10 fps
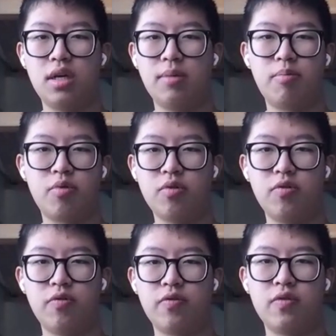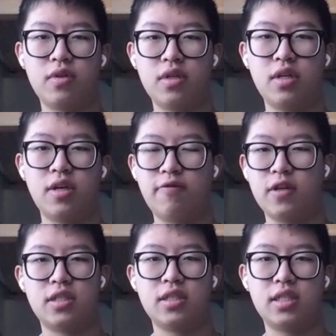improve
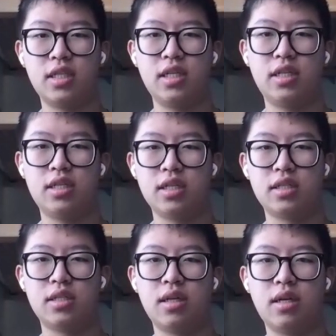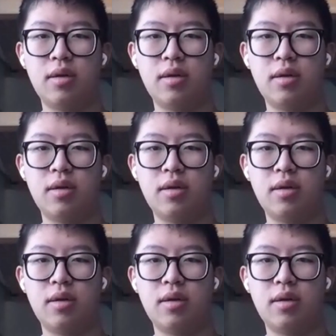efficiency, just